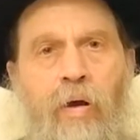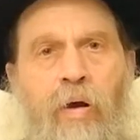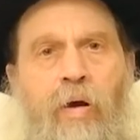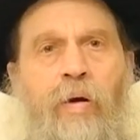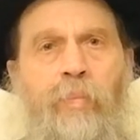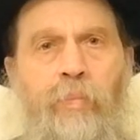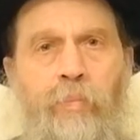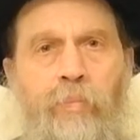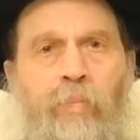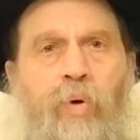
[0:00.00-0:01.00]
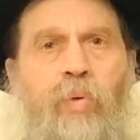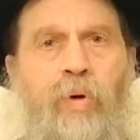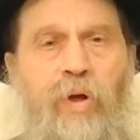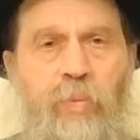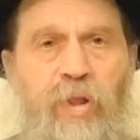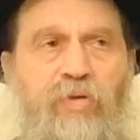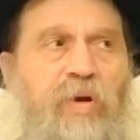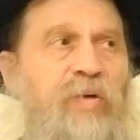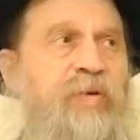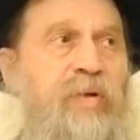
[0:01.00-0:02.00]
We're going to be
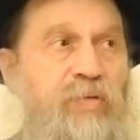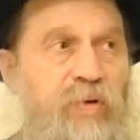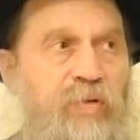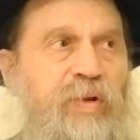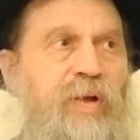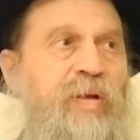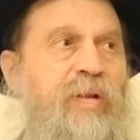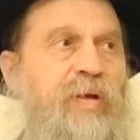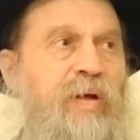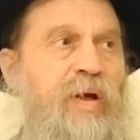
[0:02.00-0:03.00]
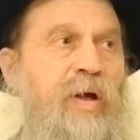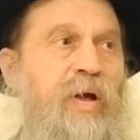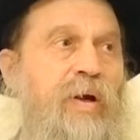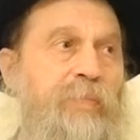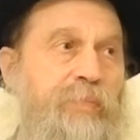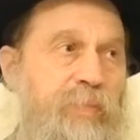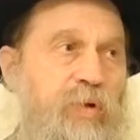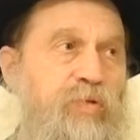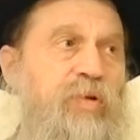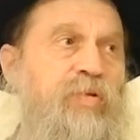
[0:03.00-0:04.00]
discussing this evening the
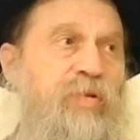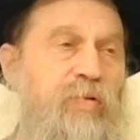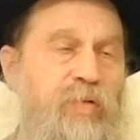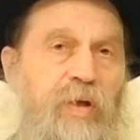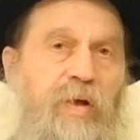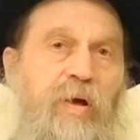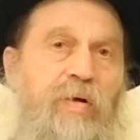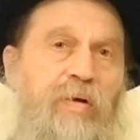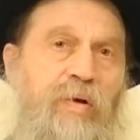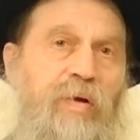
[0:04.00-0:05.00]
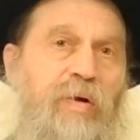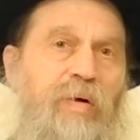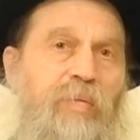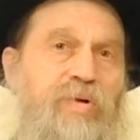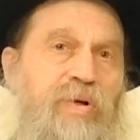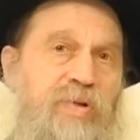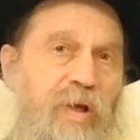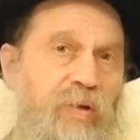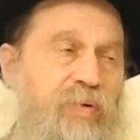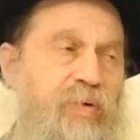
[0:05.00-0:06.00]
seasons of the year. We just
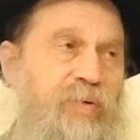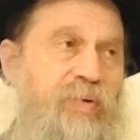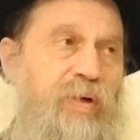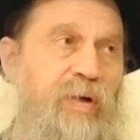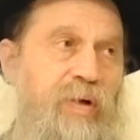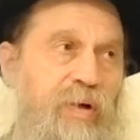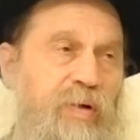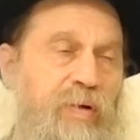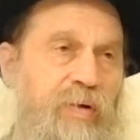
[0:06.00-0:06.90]
entered the